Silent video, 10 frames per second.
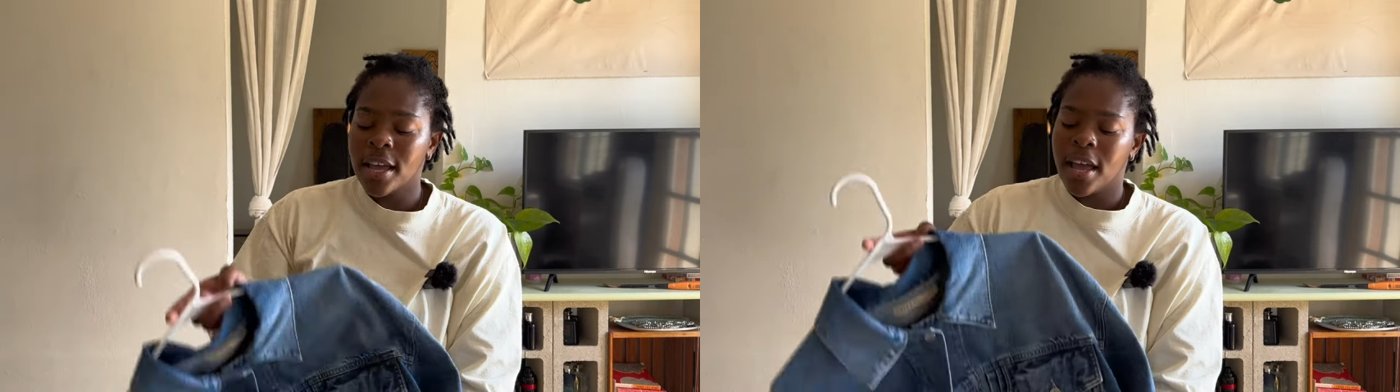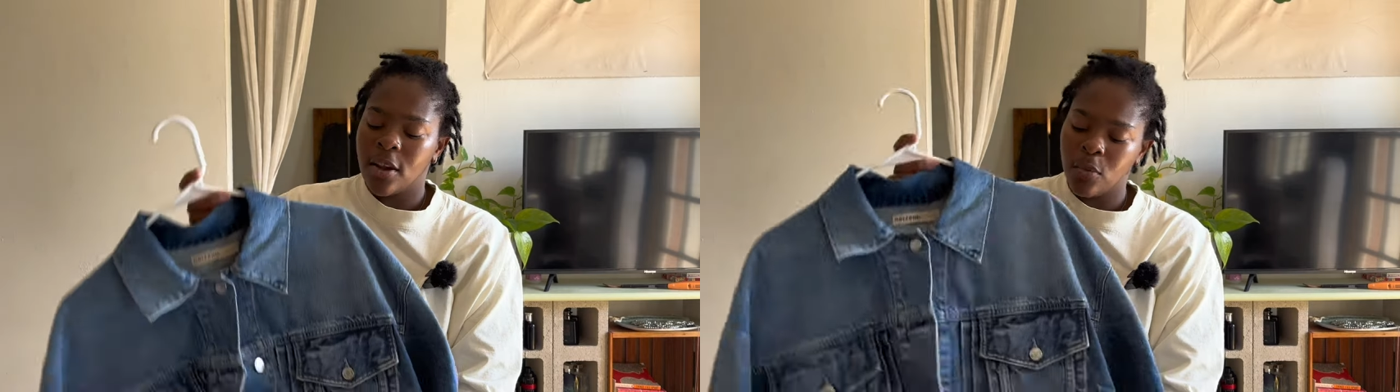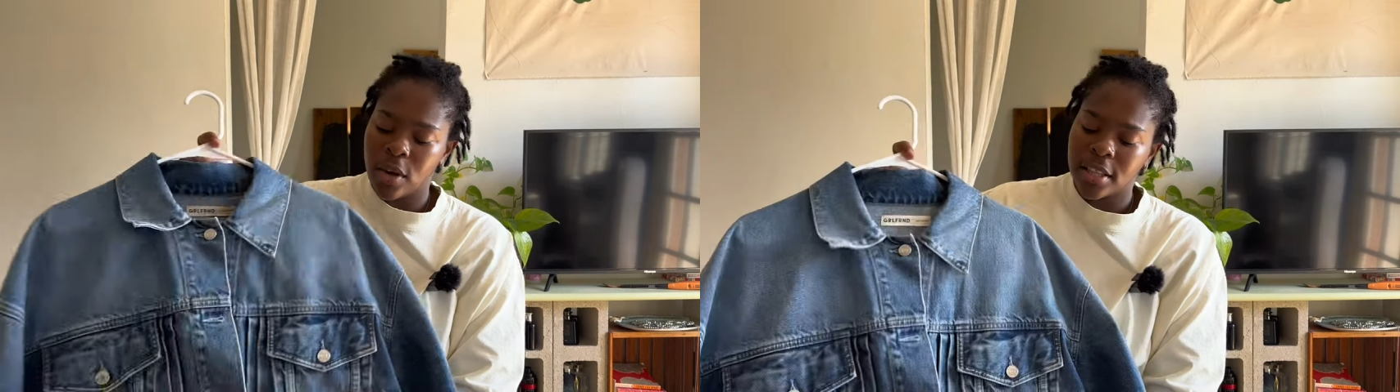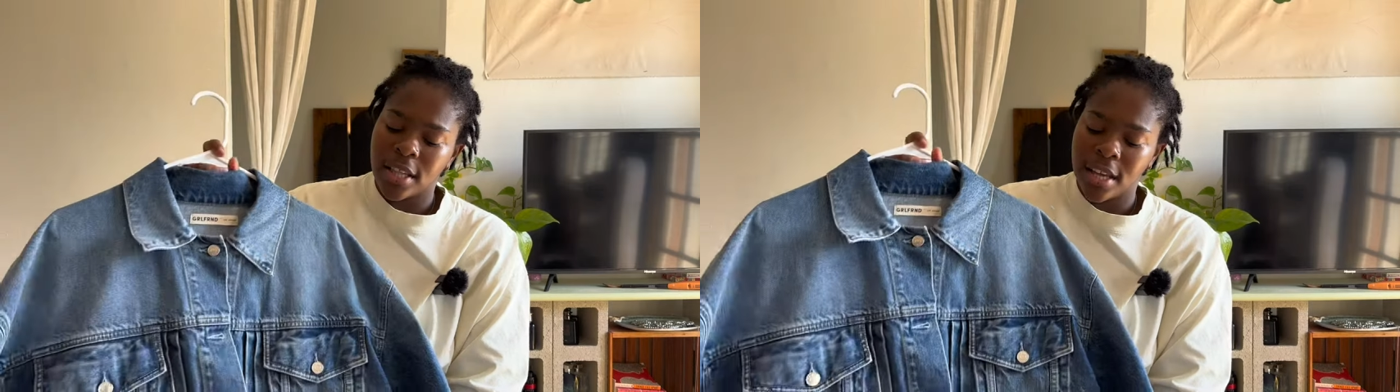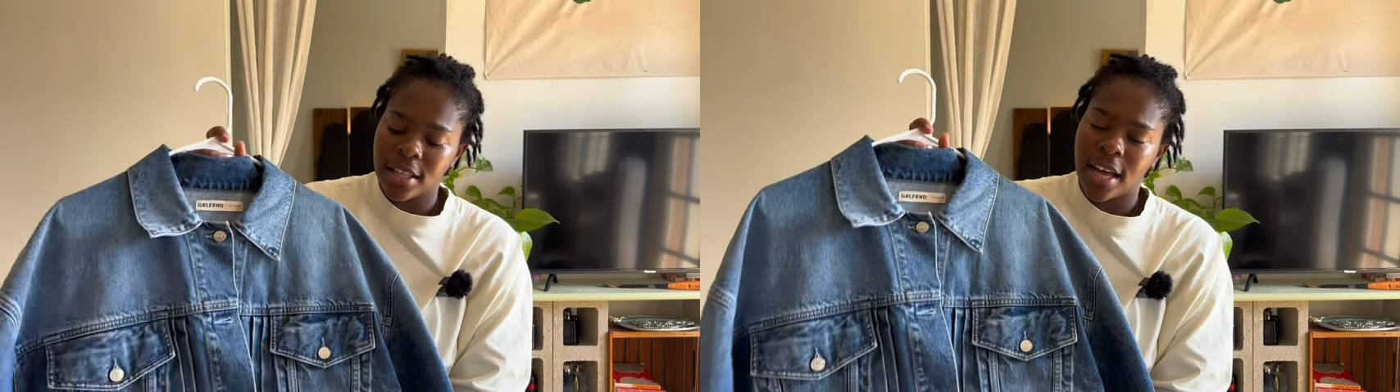And one
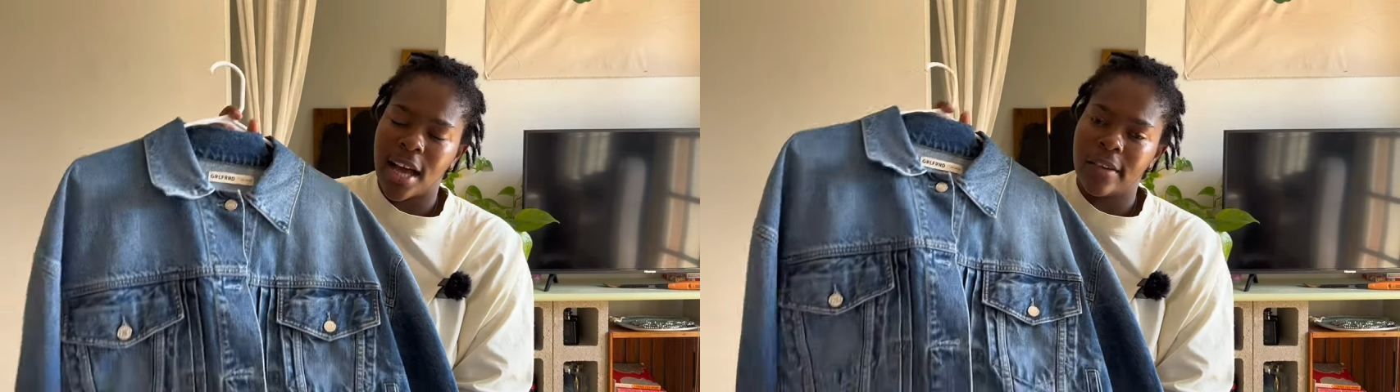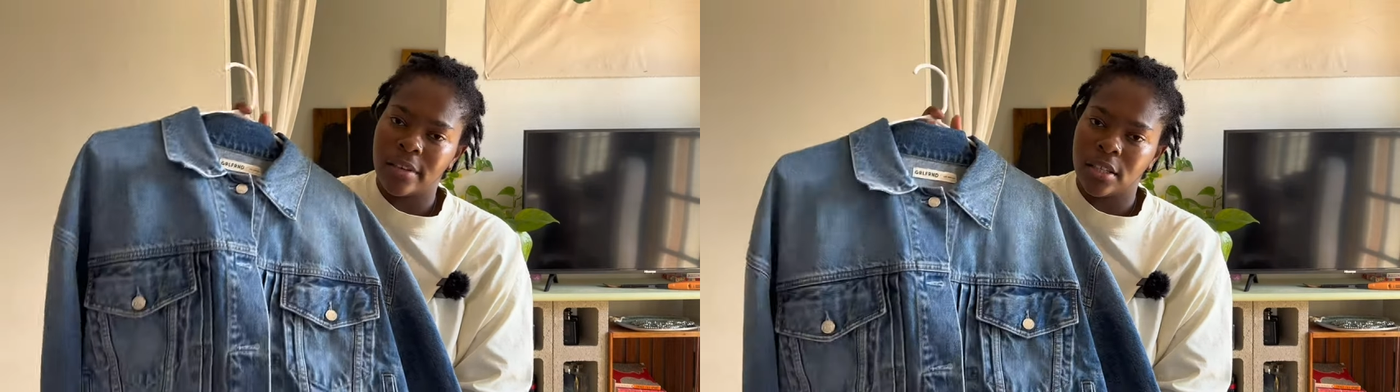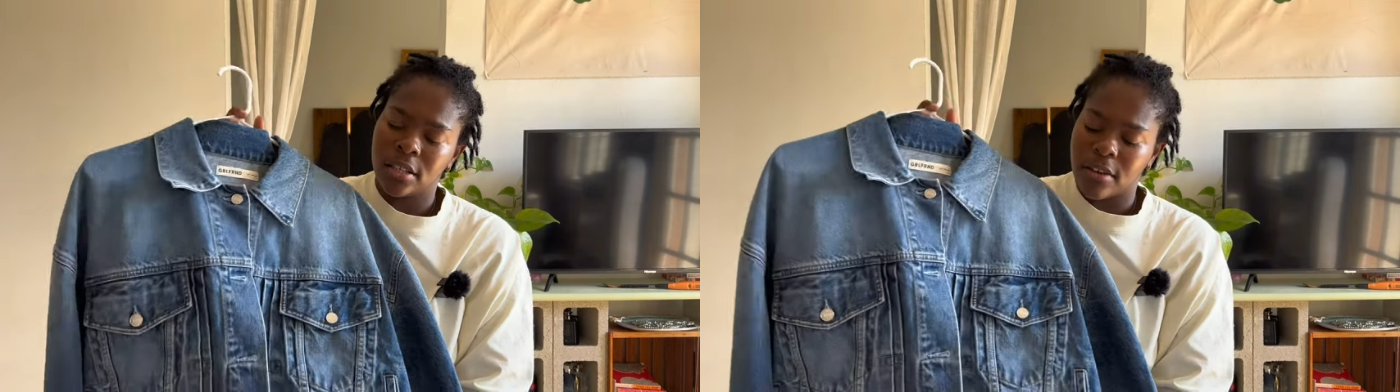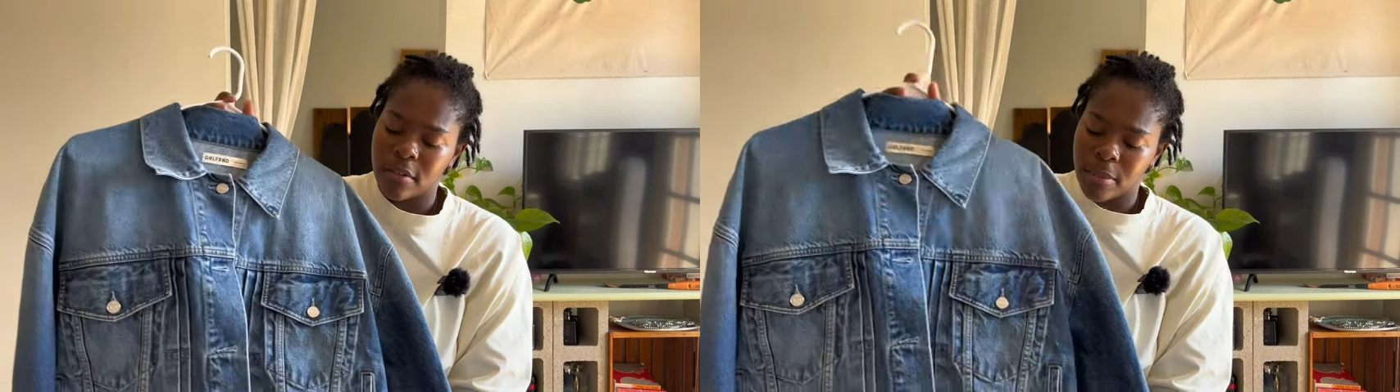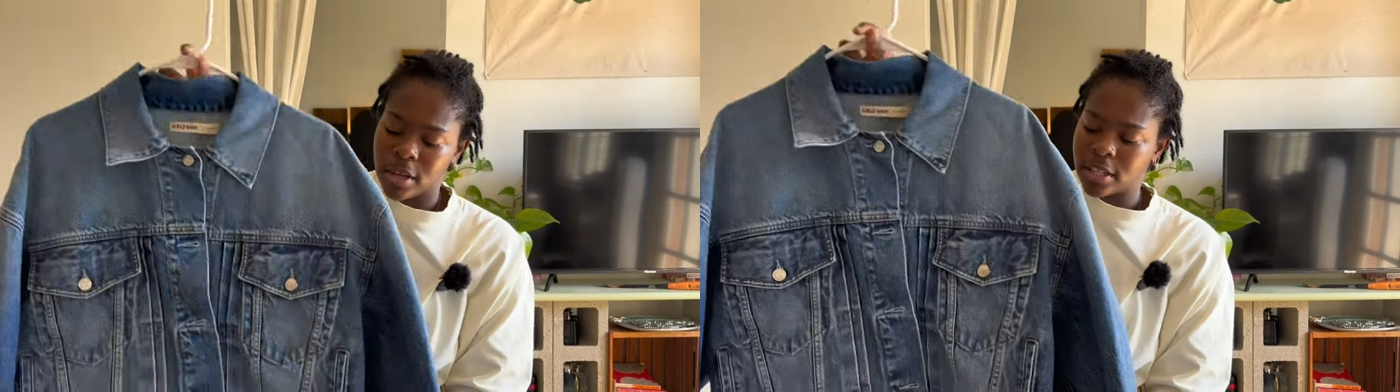thing that I really love
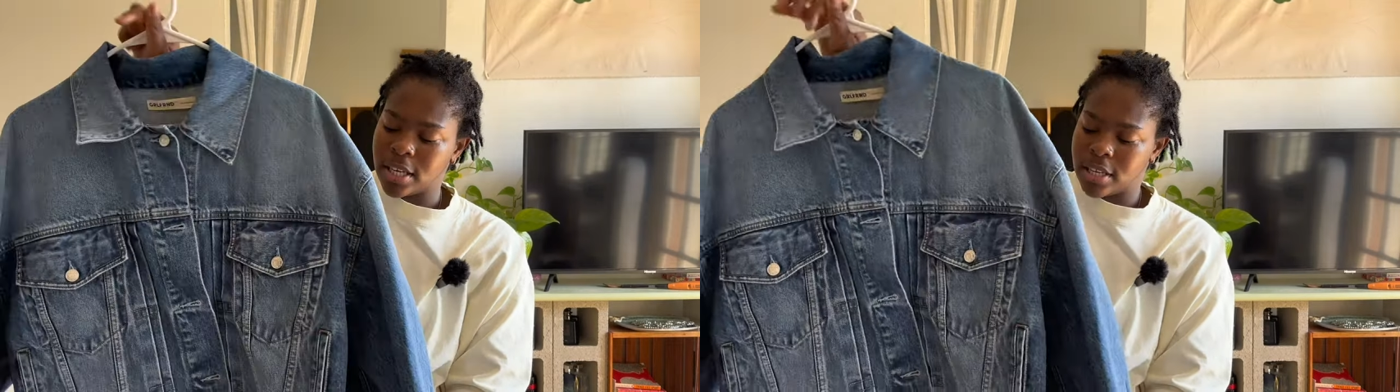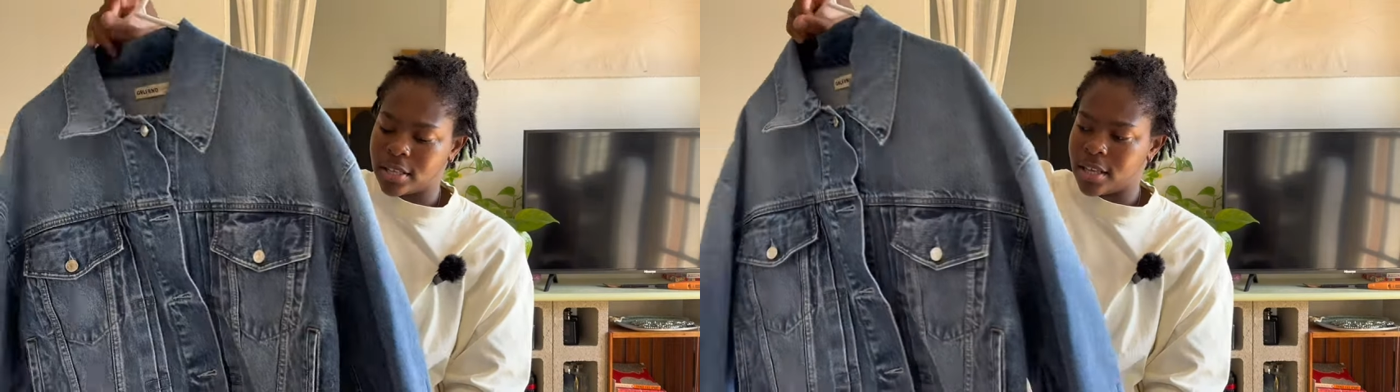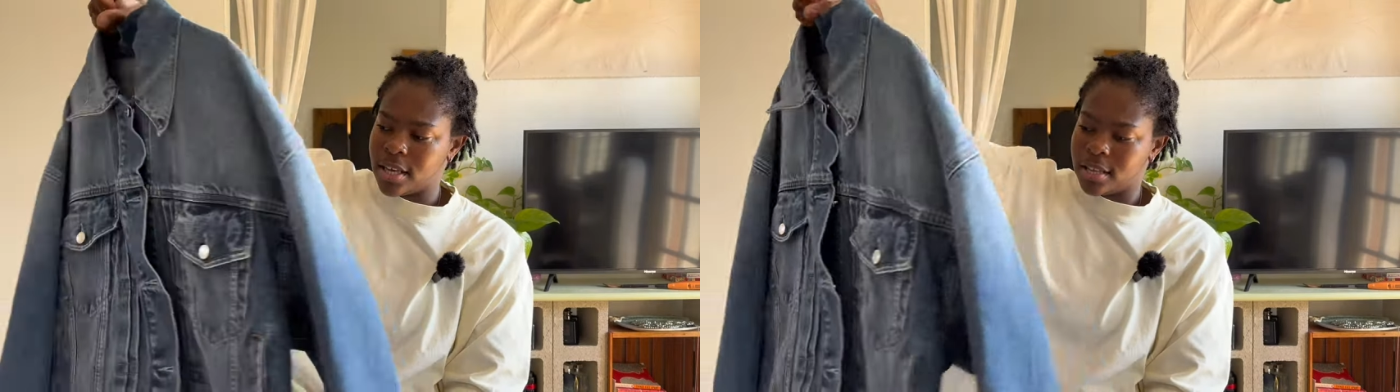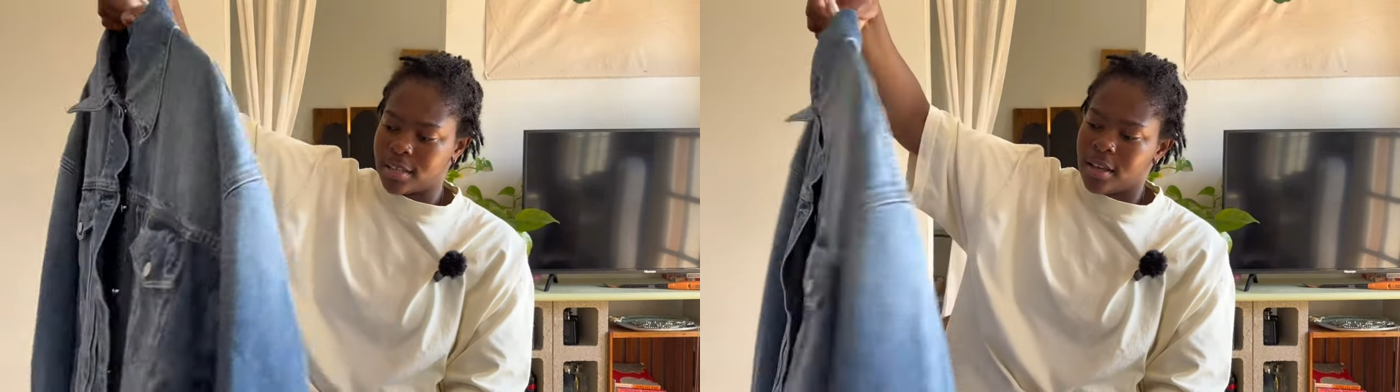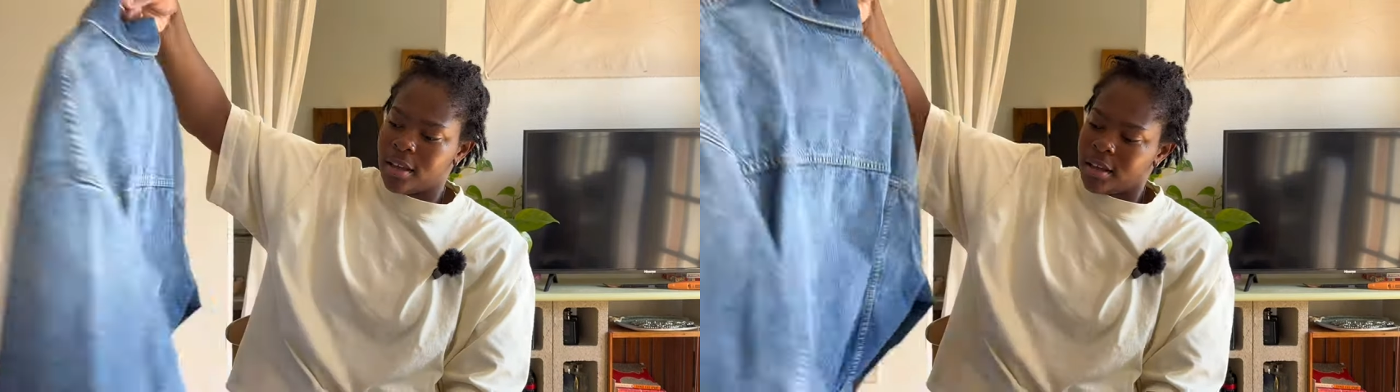about this is
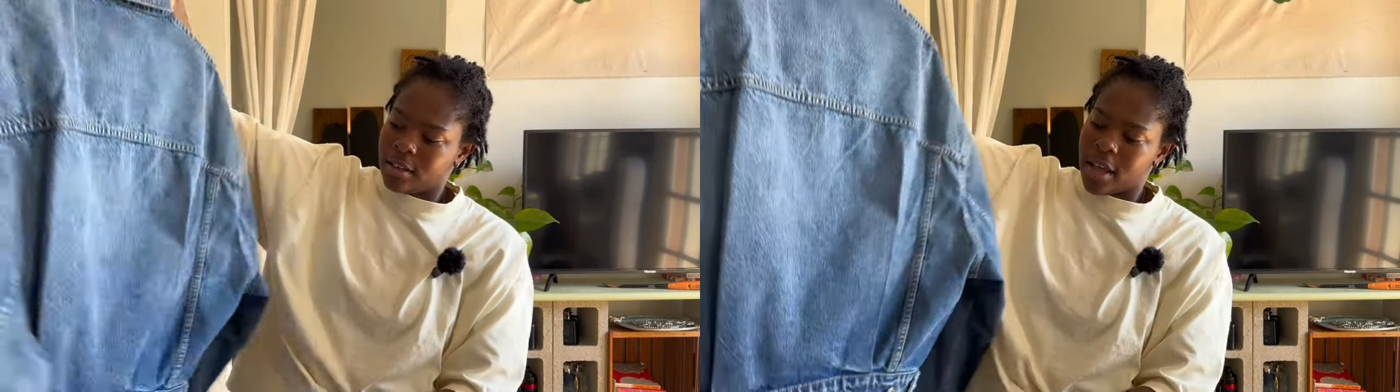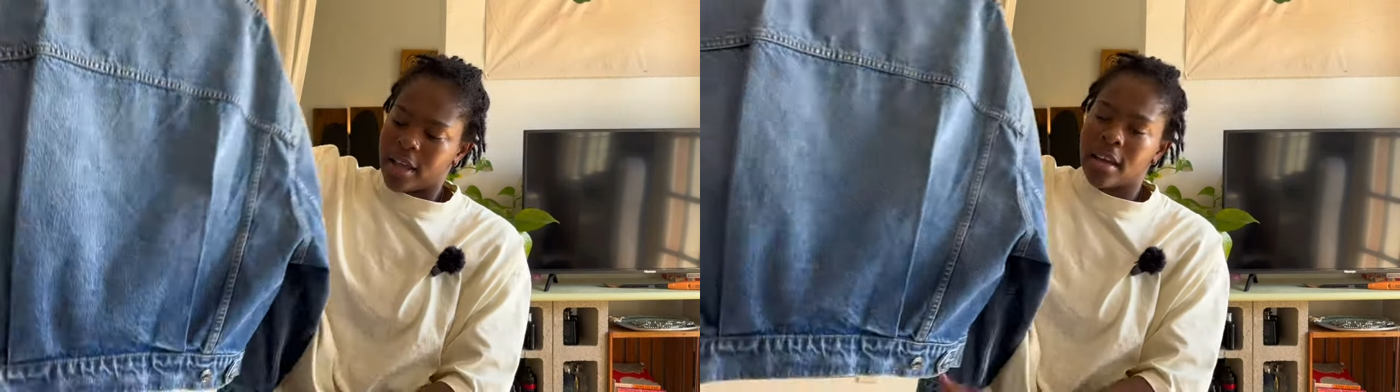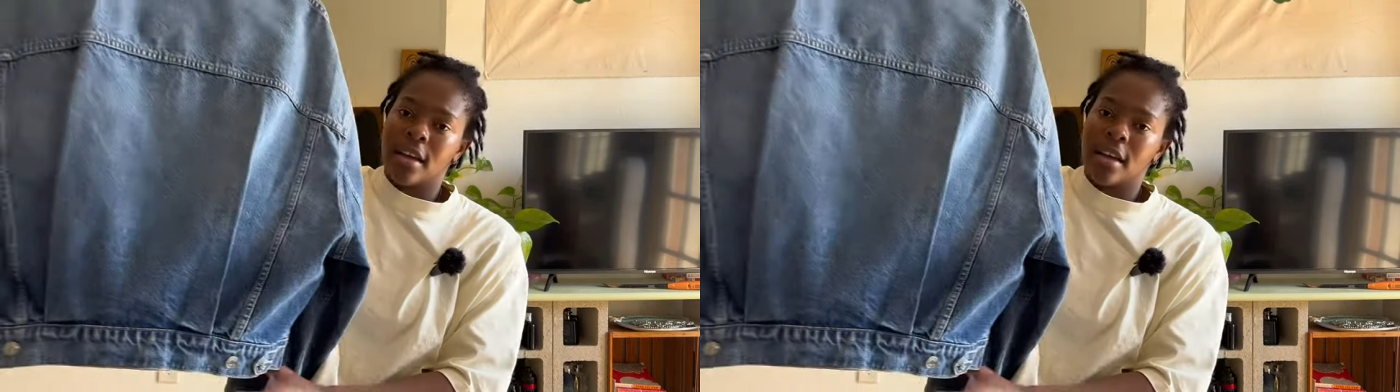like